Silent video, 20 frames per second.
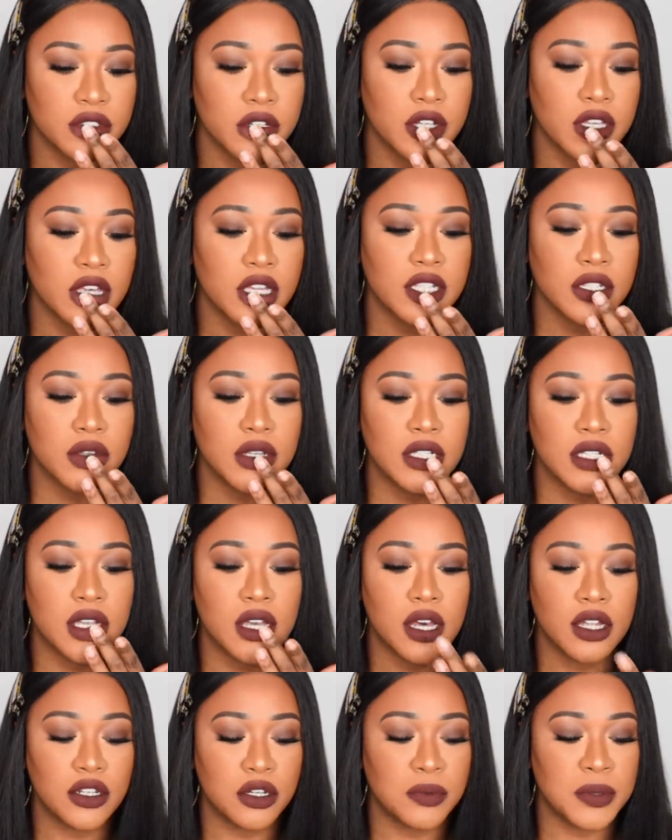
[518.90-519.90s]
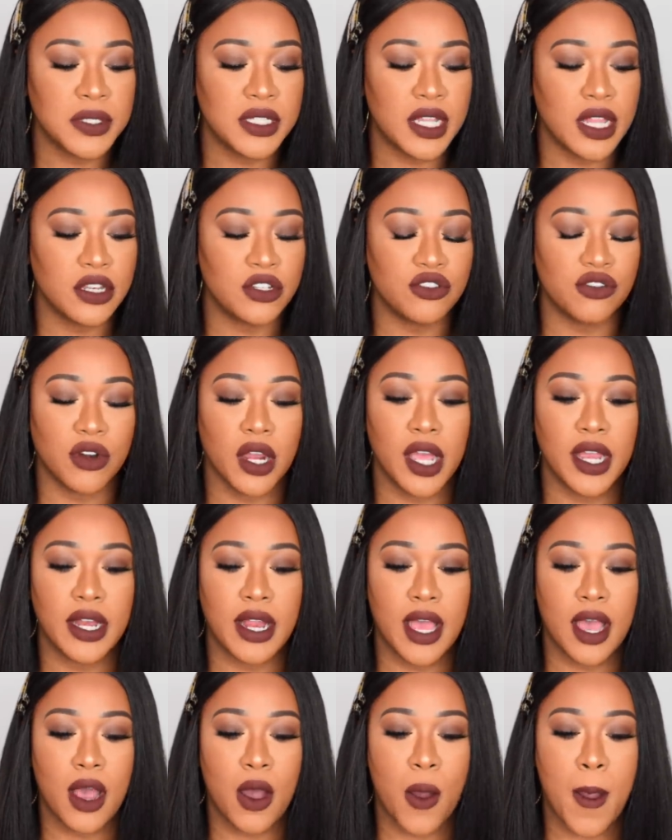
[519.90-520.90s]
Okay, so it's 100% dry
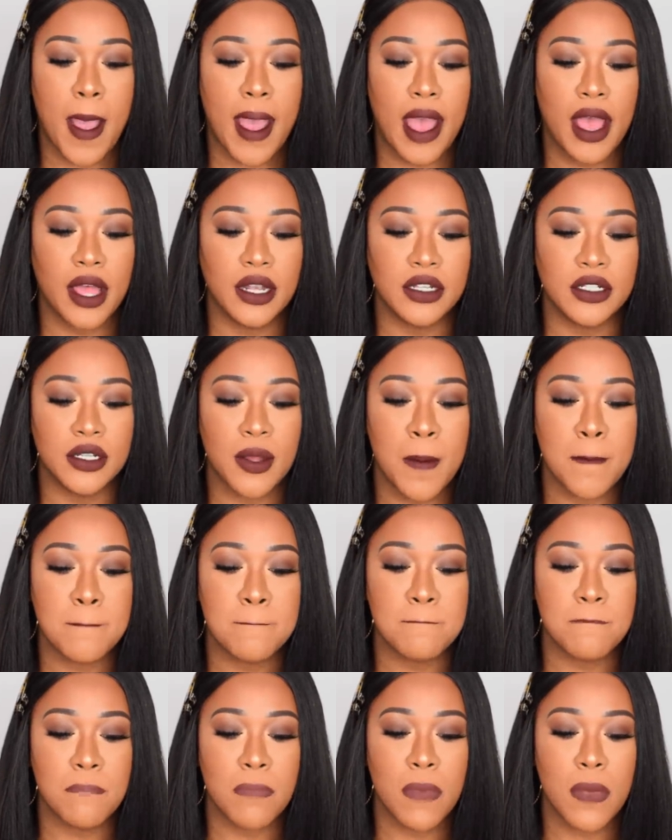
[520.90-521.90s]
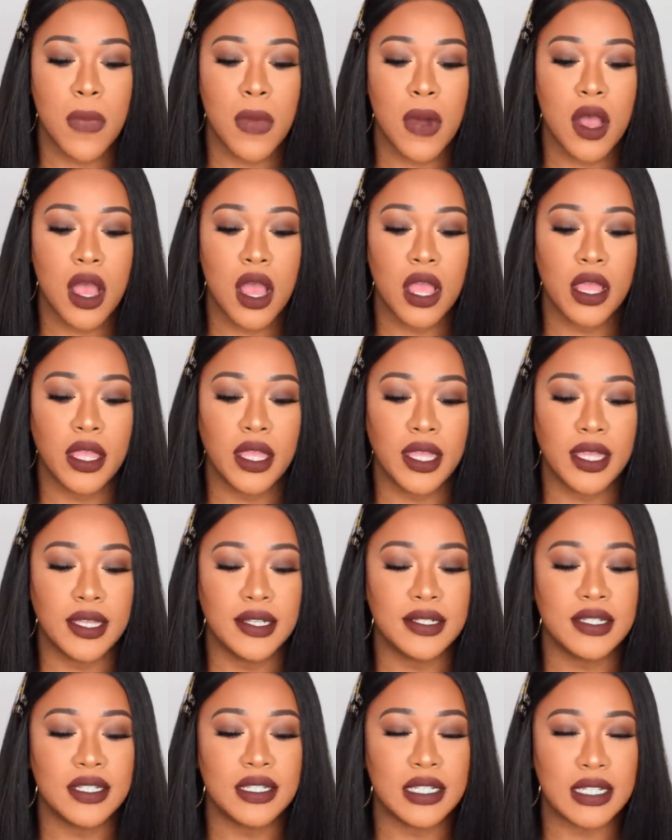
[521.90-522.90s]
now, and it
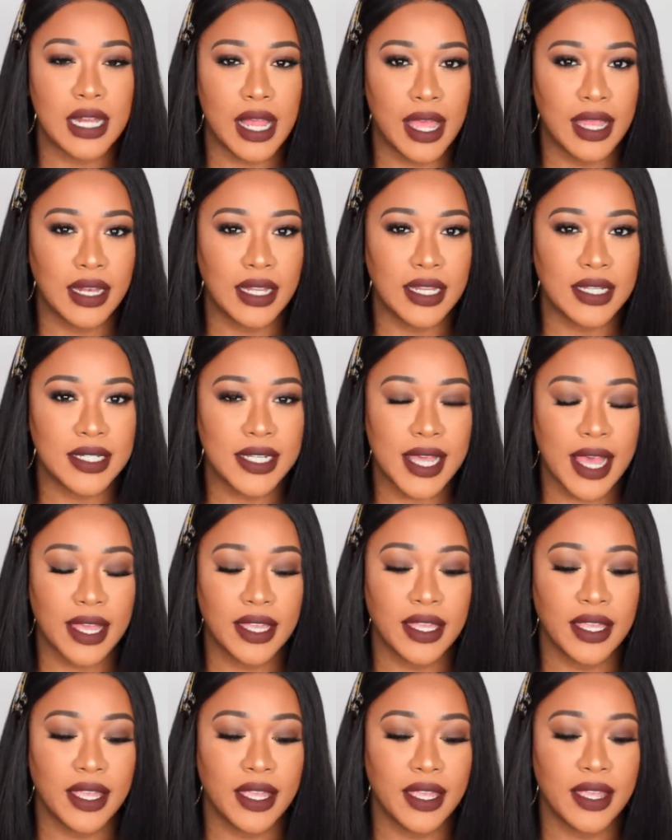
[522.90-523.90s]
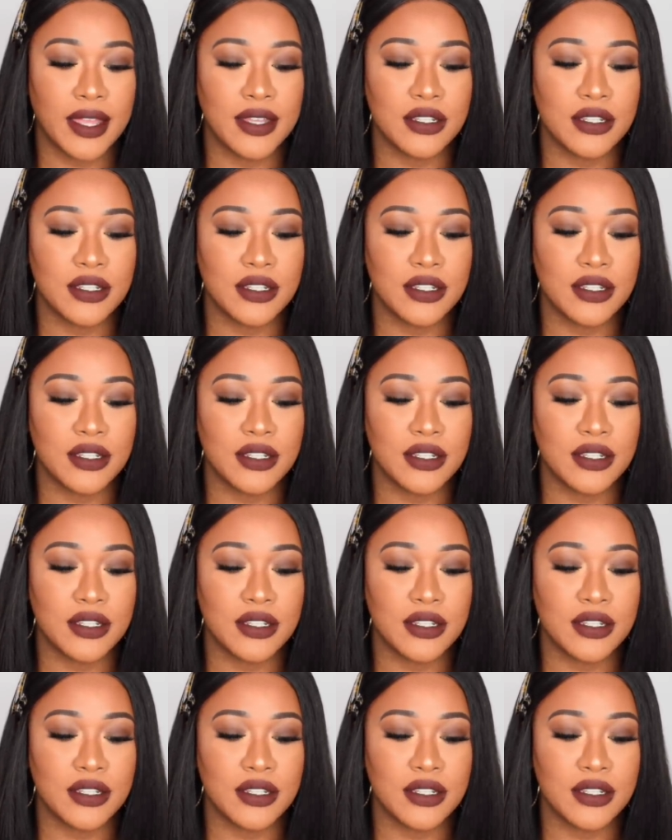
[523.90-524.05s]
is slightly tacky.